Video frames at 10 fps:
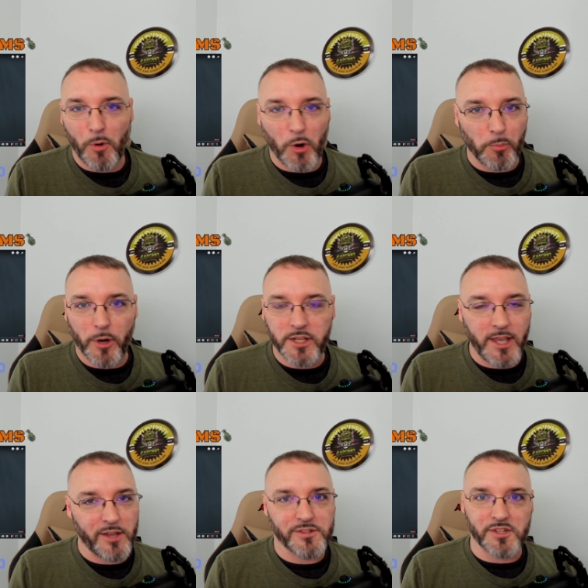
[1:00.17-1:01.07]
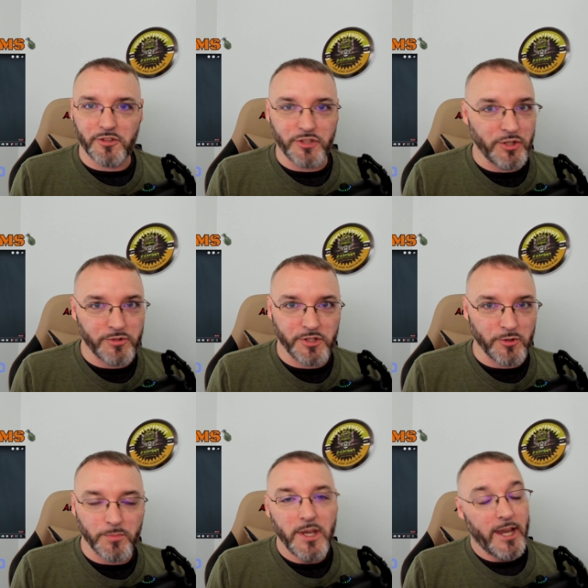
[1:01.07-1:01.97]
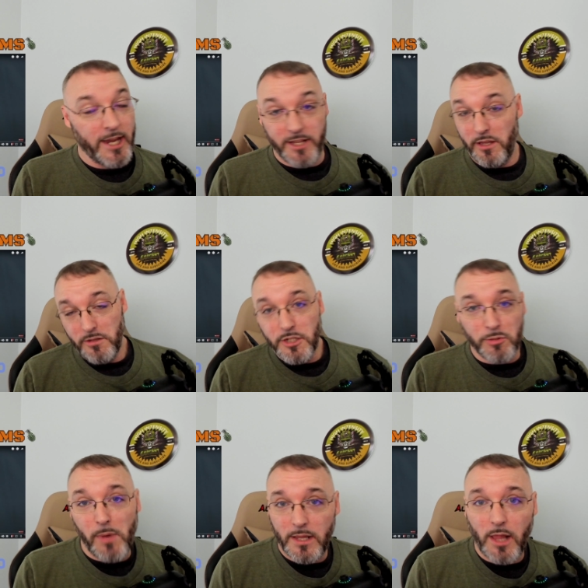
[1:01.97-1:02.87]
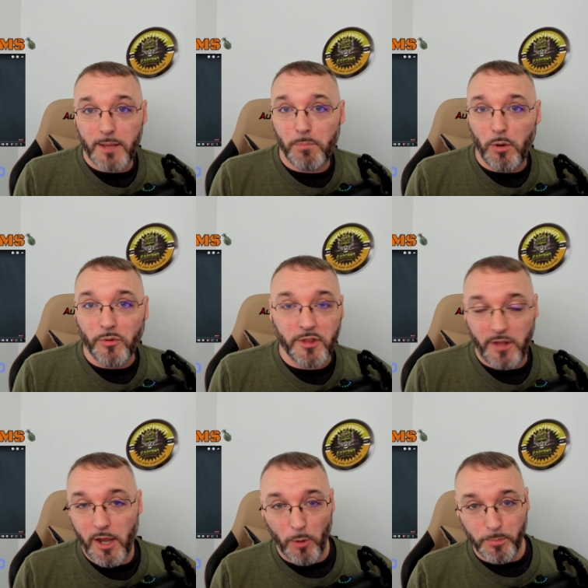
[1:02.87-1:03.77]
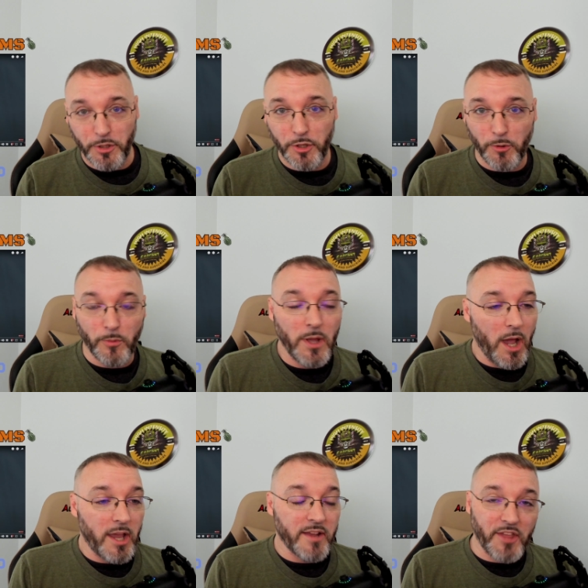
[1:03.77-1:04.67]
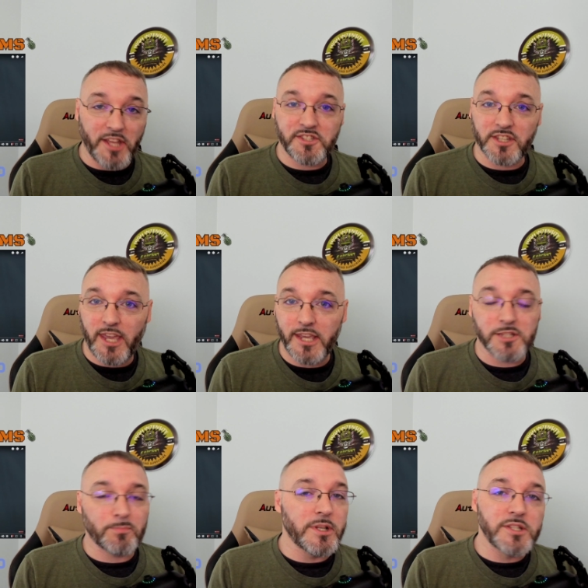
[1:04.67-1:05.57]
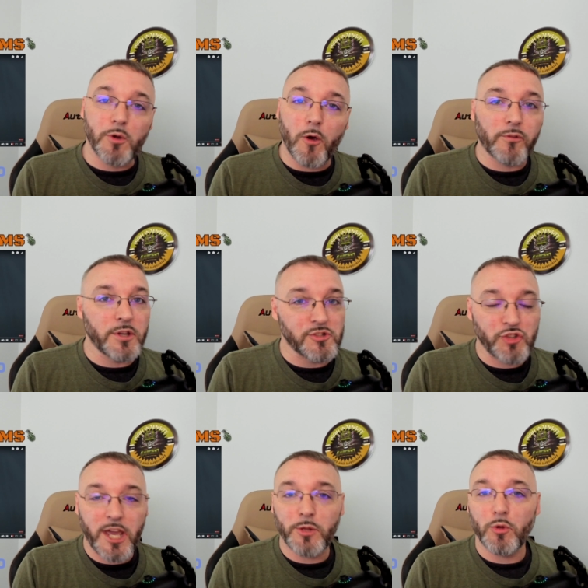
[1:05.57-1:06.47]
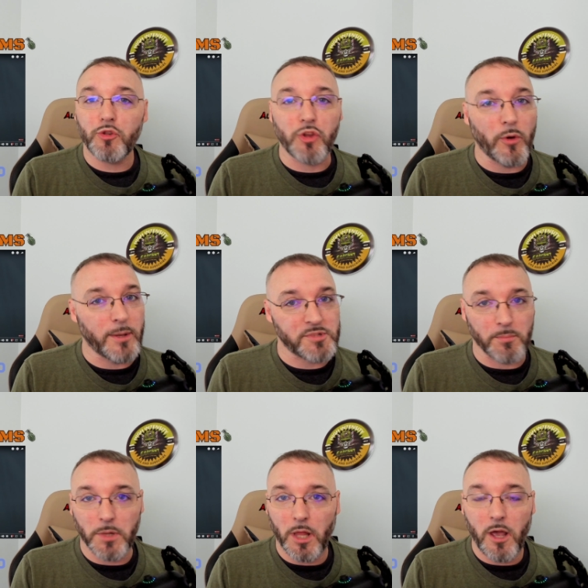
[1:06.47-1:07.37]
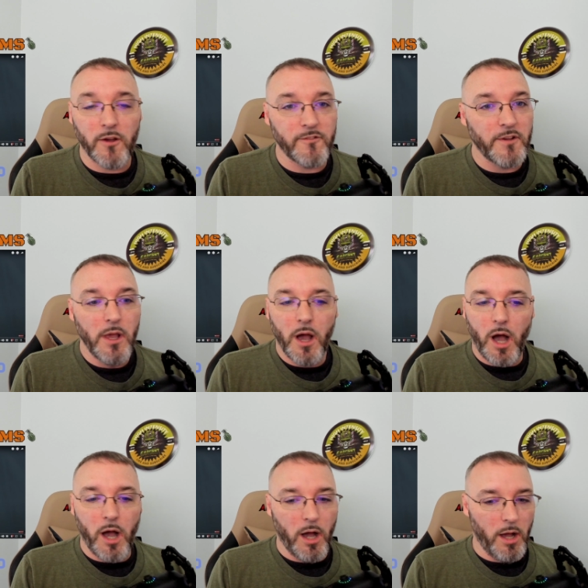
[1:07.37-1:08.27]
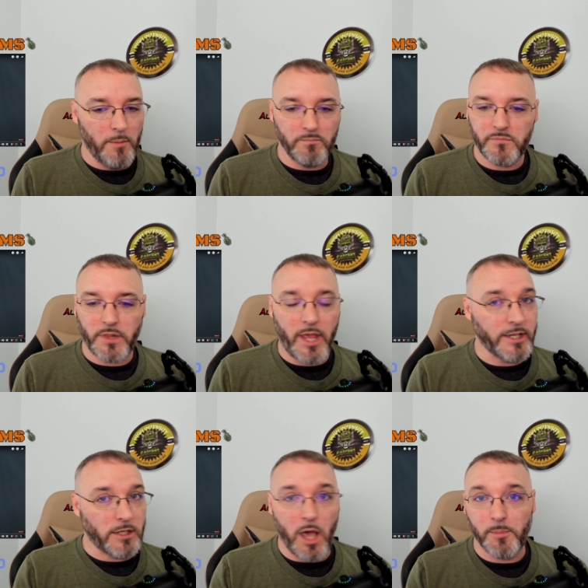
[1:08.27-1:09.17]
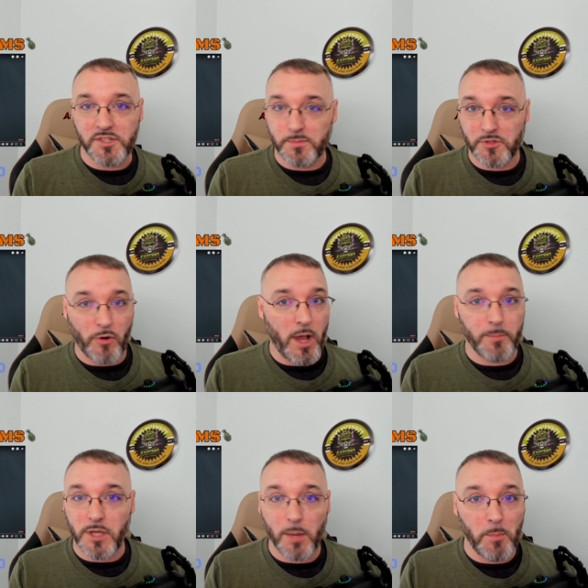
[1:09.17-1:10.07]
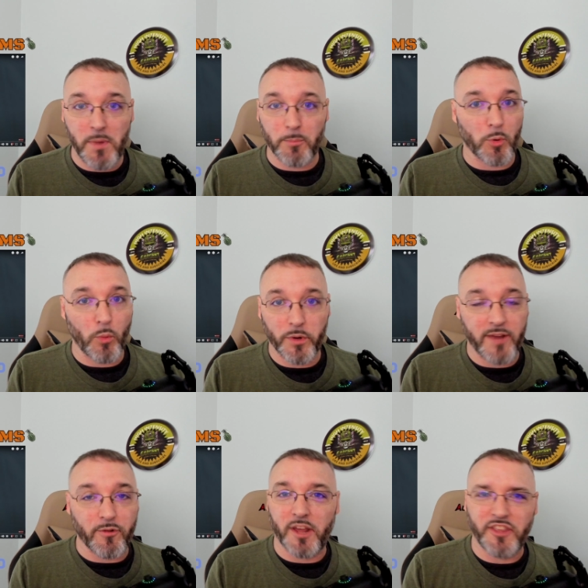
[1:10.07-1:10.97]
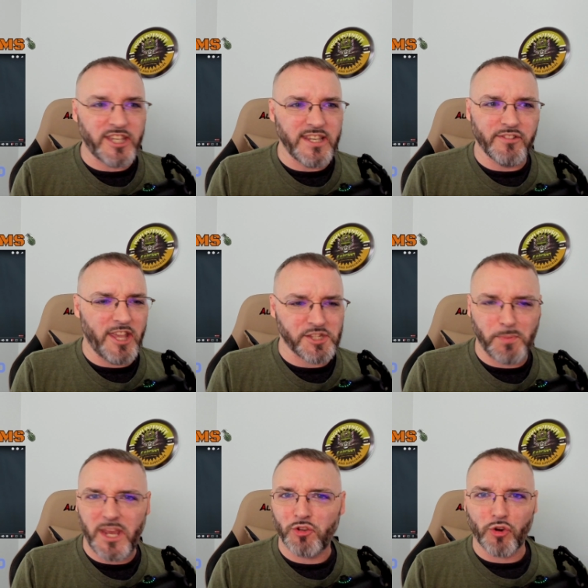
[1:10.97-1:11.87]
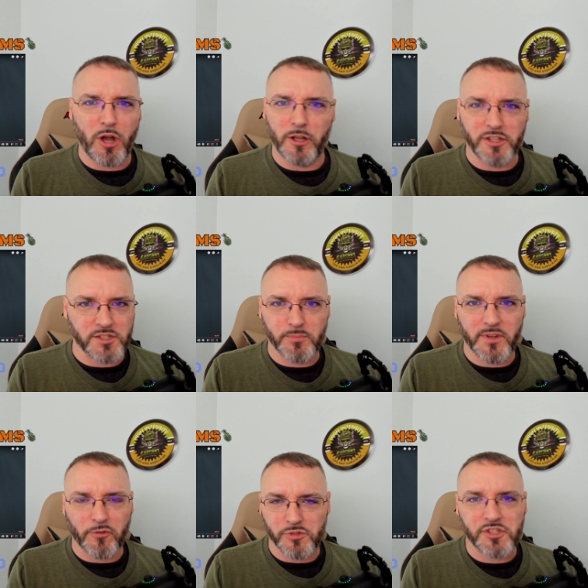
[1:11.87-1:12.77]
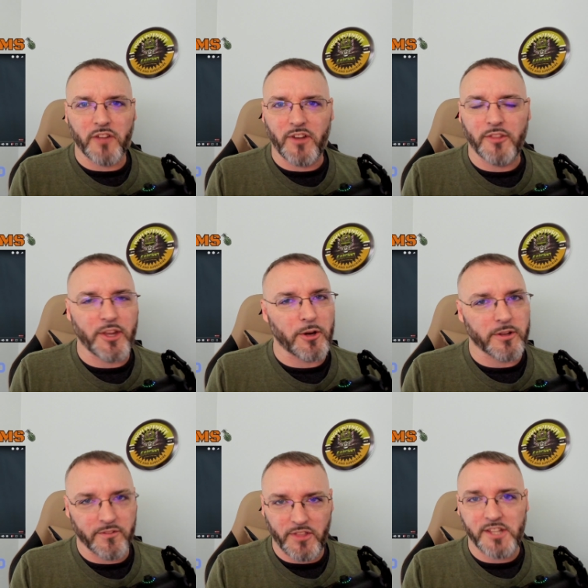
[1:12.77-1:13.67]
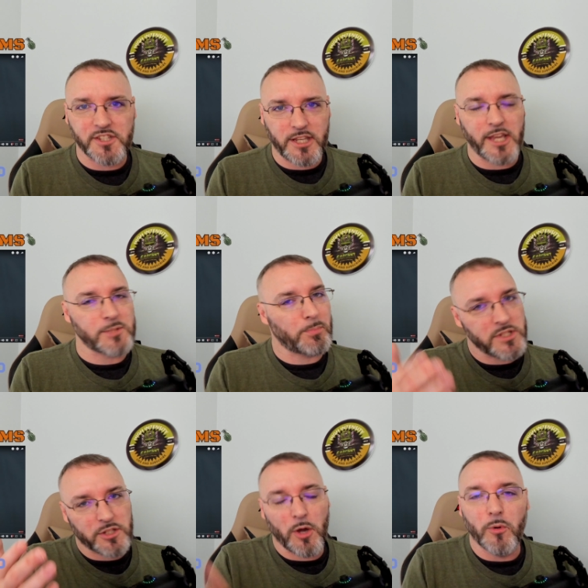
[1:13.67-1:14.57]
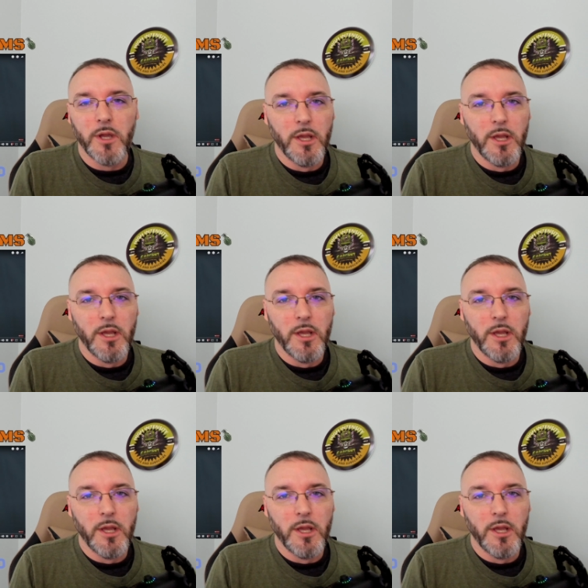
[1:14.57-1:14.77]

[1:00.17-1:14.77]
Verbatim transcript: bar breakdowns on YouTube, and you may like both, and I hope you do. If that's the case, please go over to his channel, show him some love, um, like, comment, subscribe, become a member, whatever. I think he even has Patreon and some different stuff out there. And if that's the case, please go